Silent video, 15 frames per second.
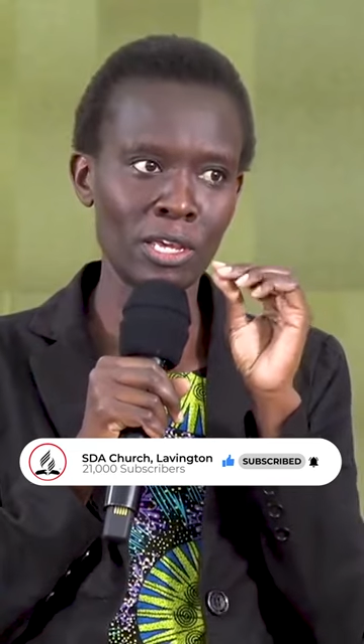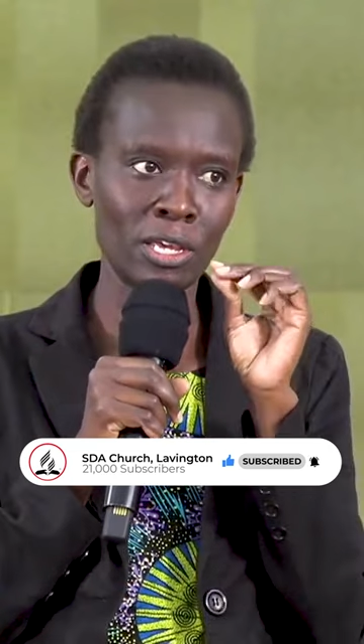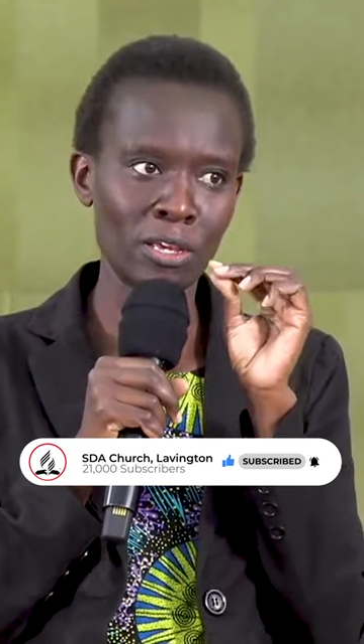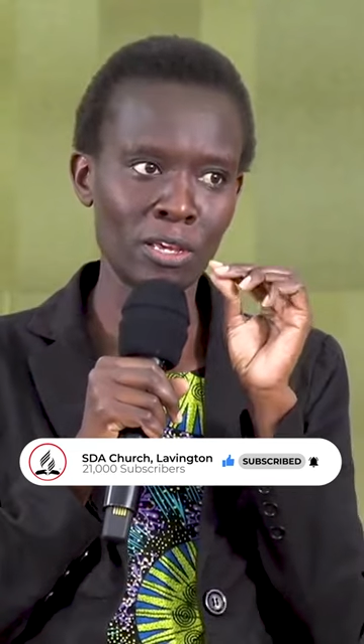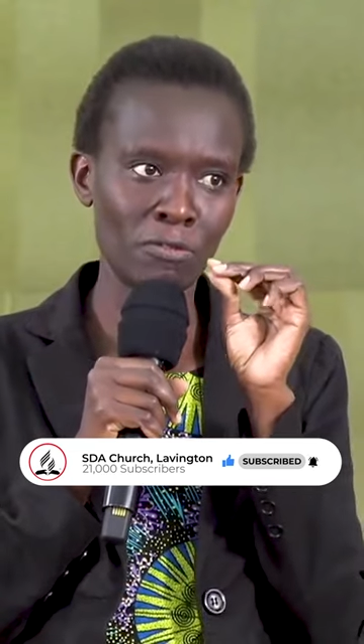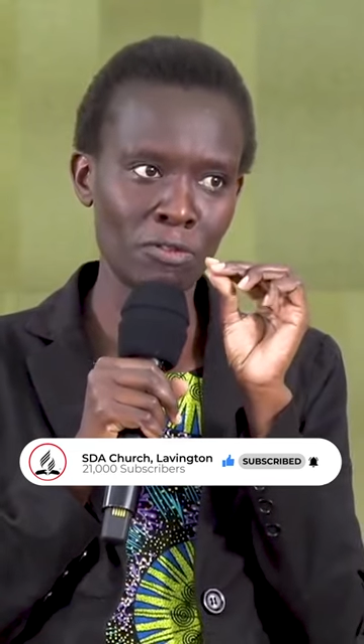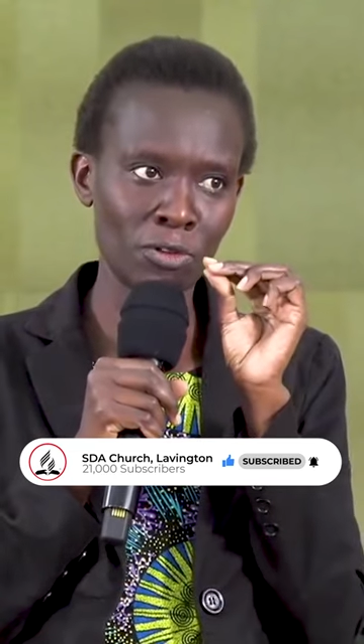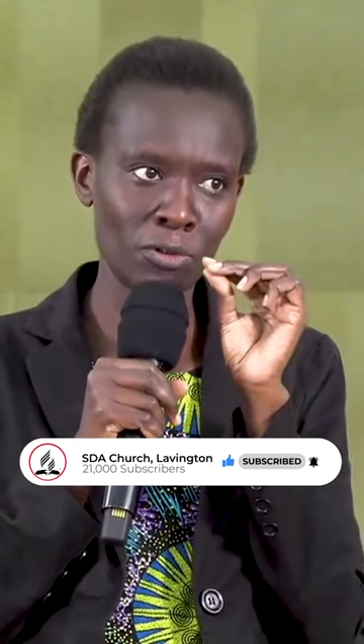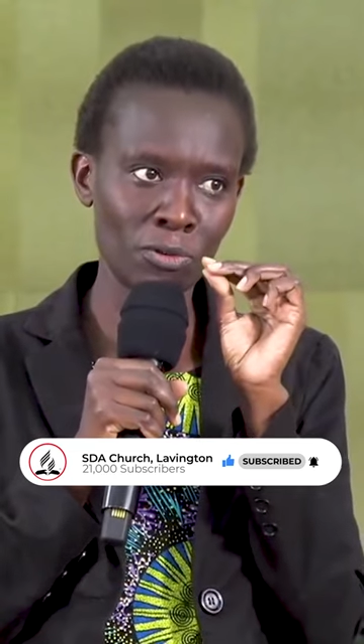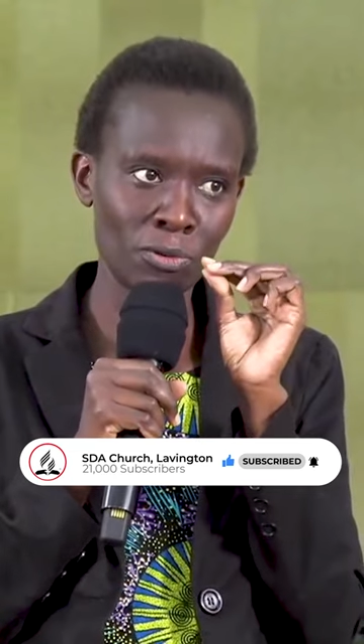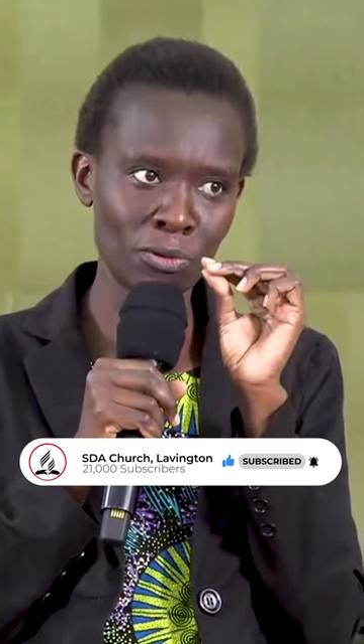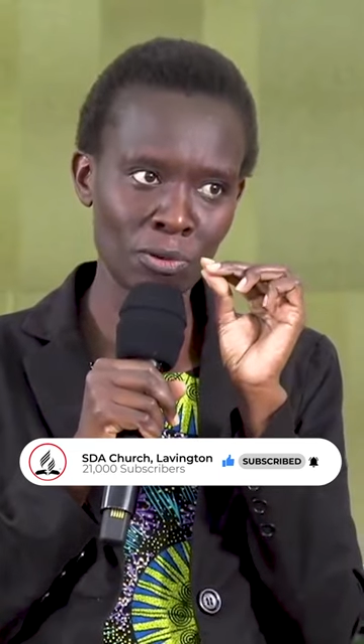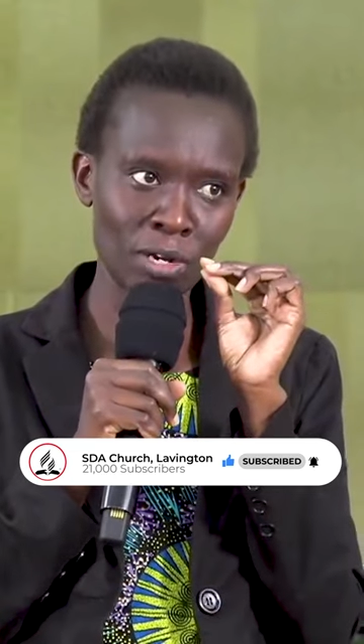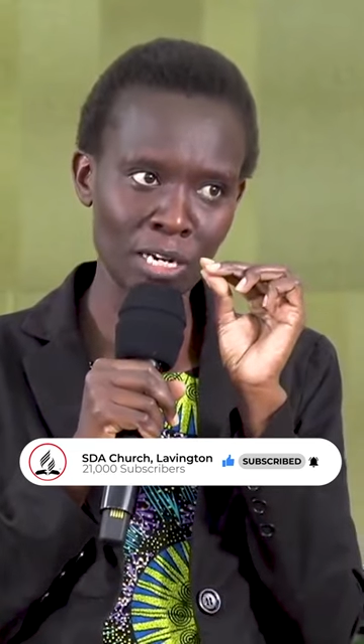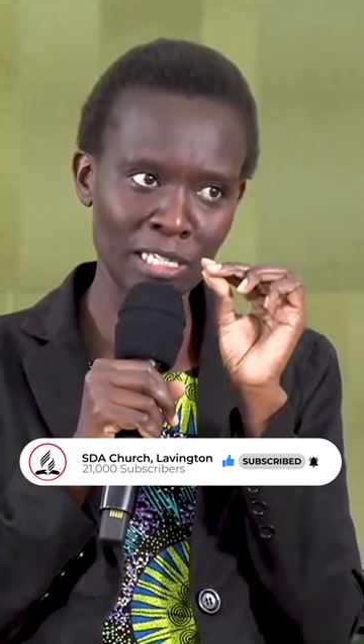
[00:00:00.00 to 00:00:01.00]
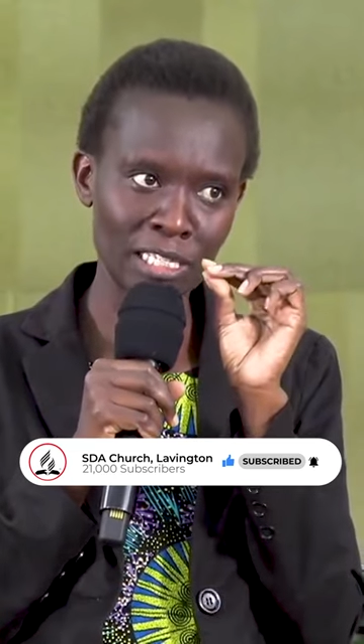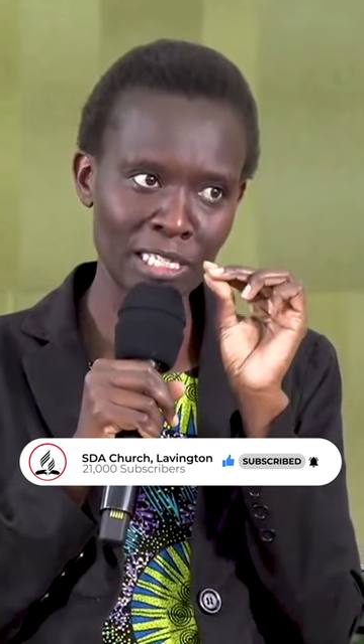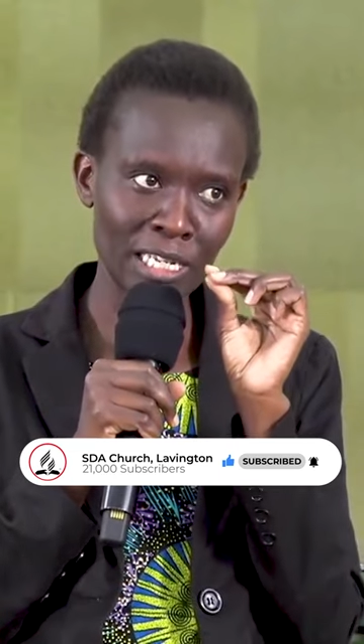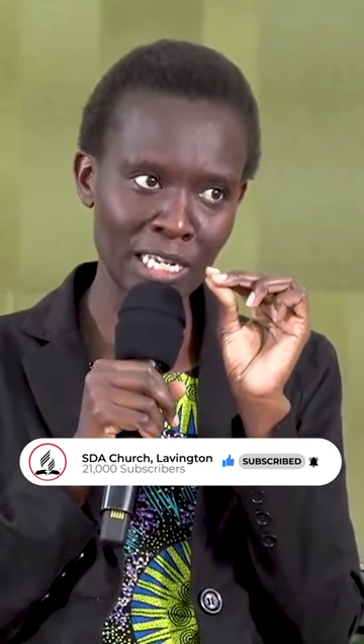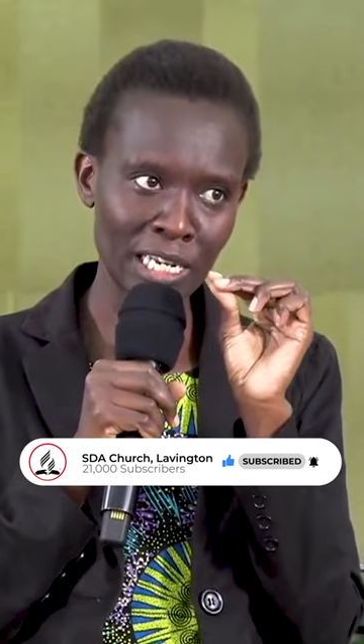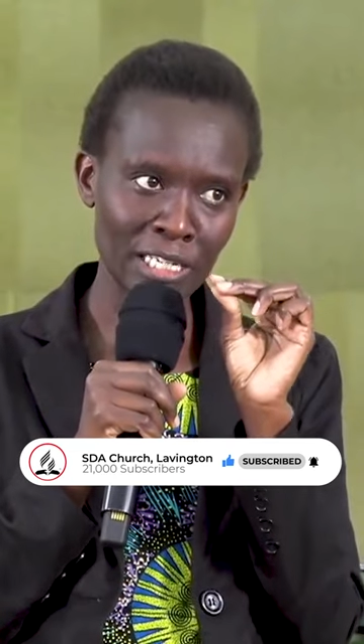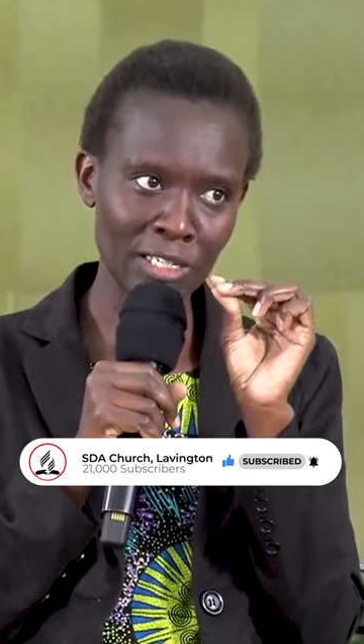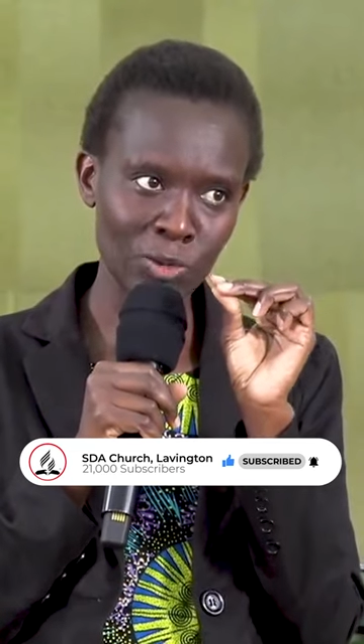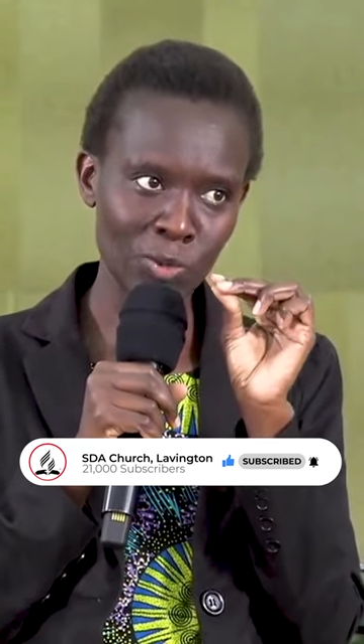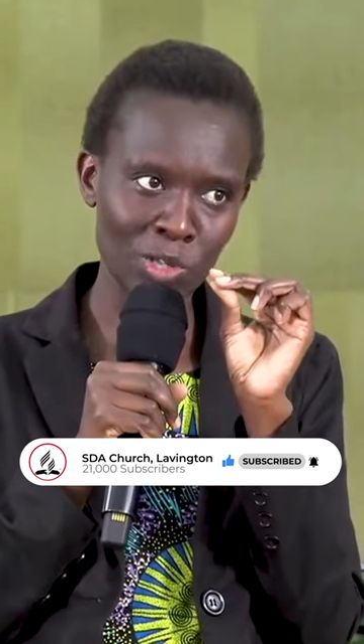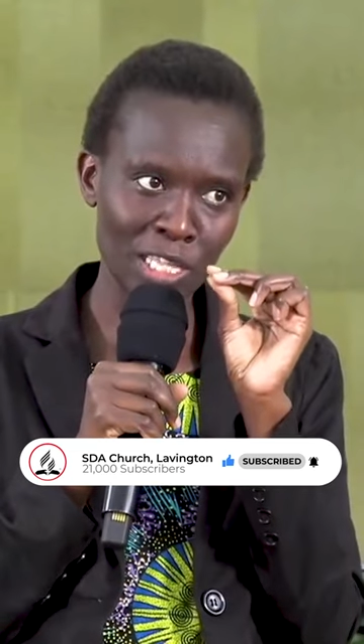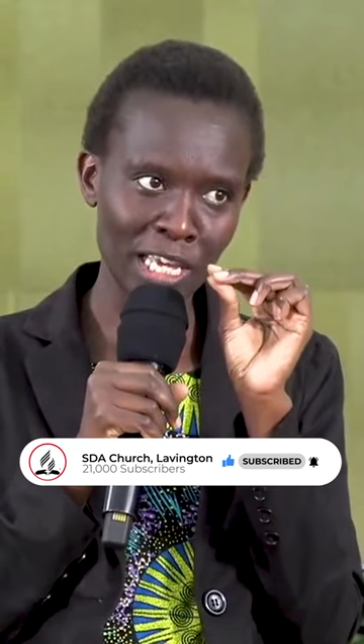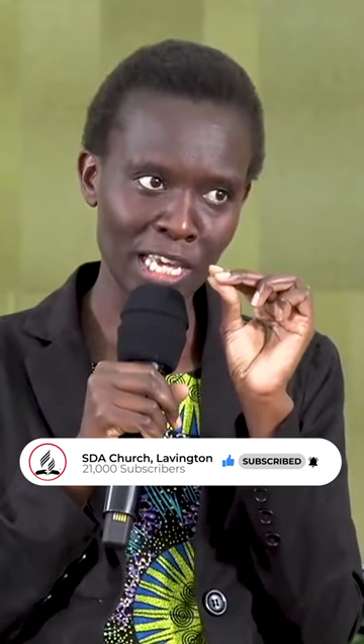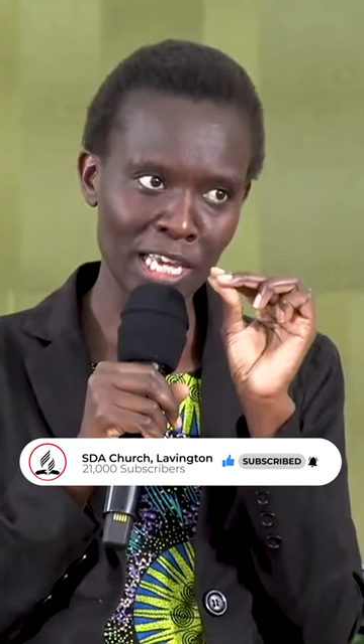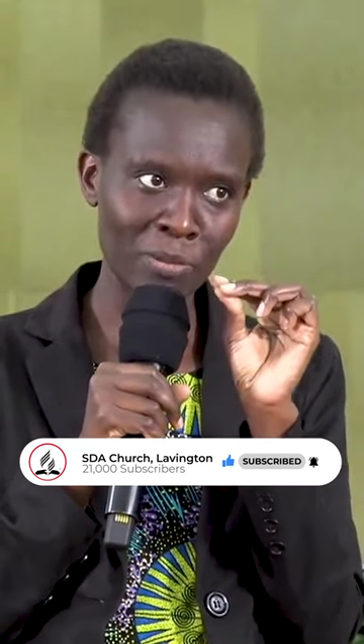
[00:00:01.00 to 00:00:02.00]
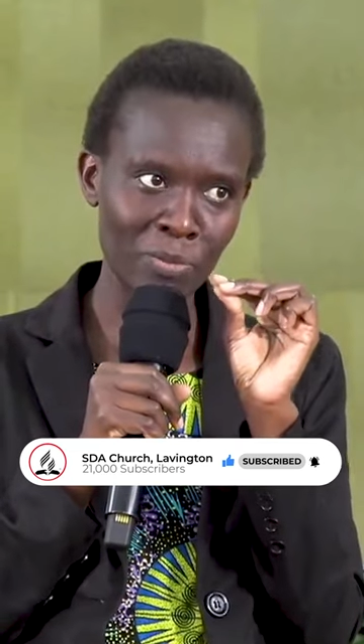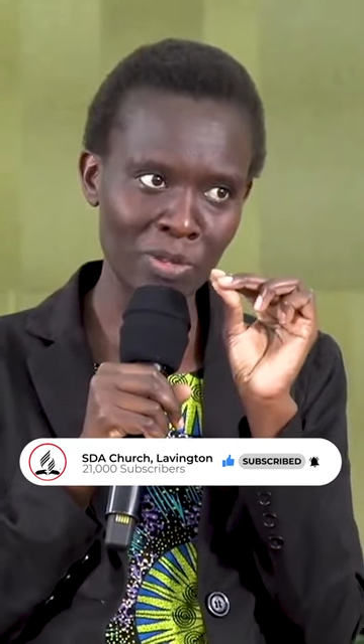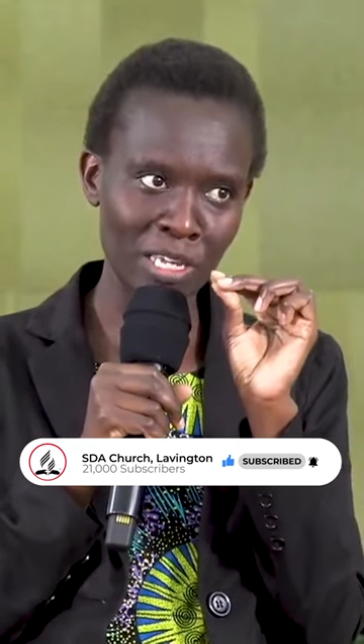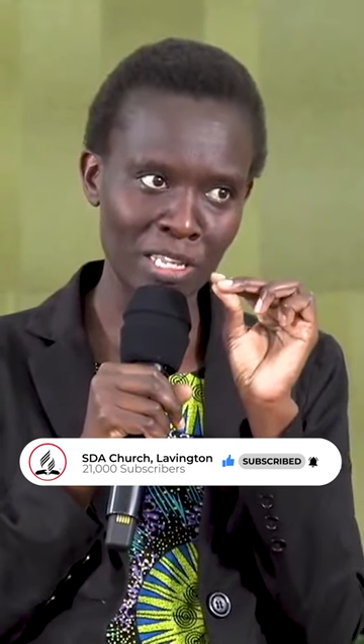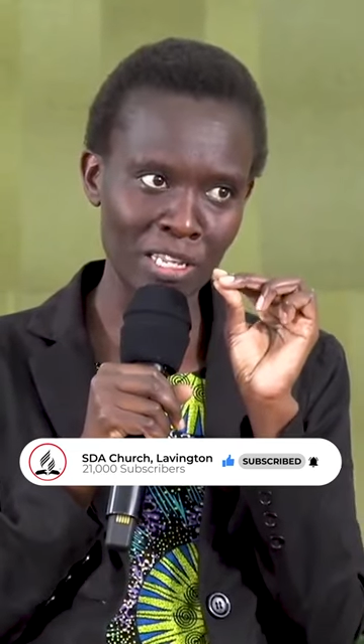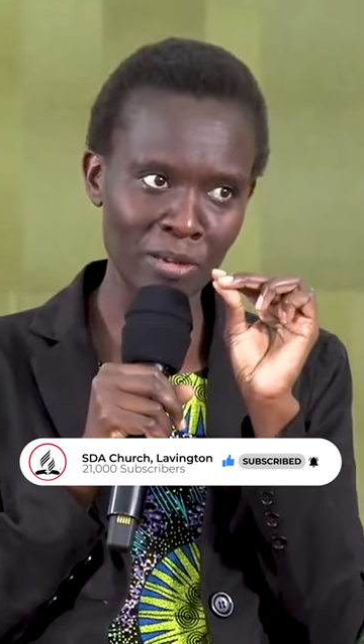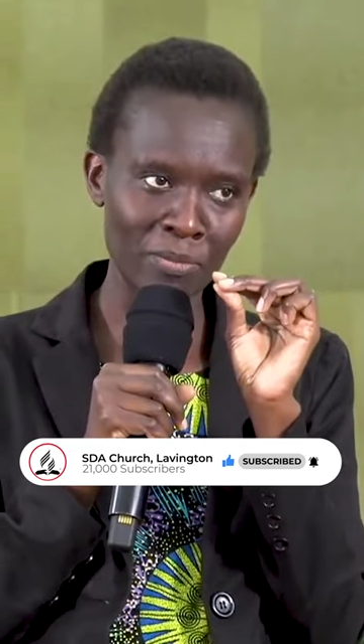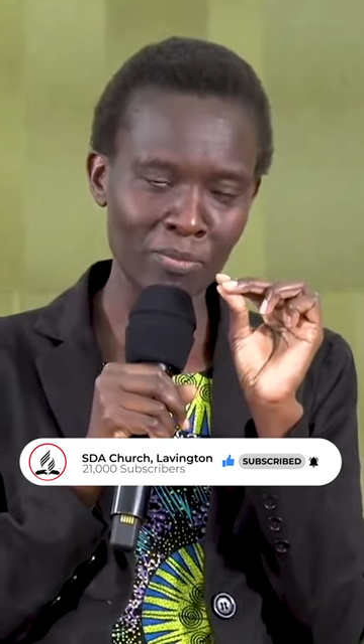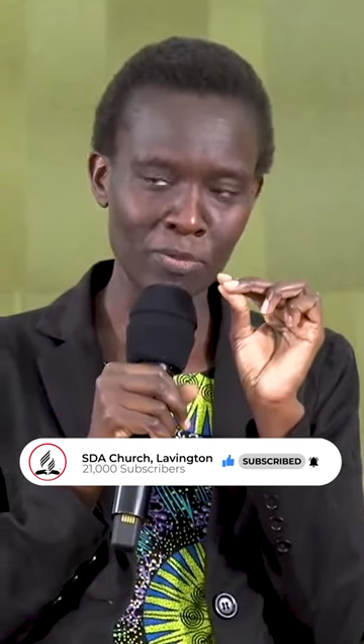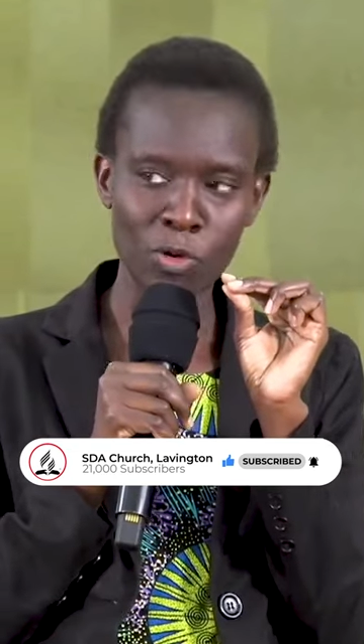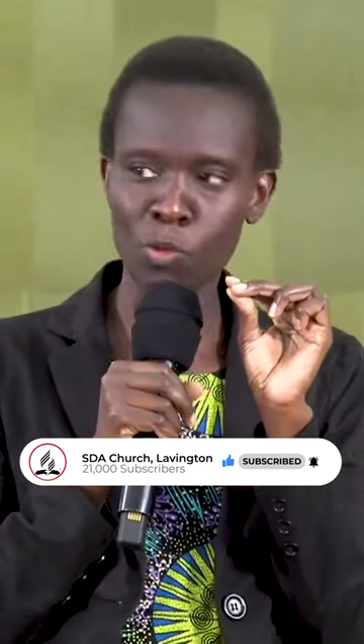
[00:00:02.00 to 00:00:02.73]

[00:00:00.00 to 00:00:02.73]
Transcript: If you are serious with helping them,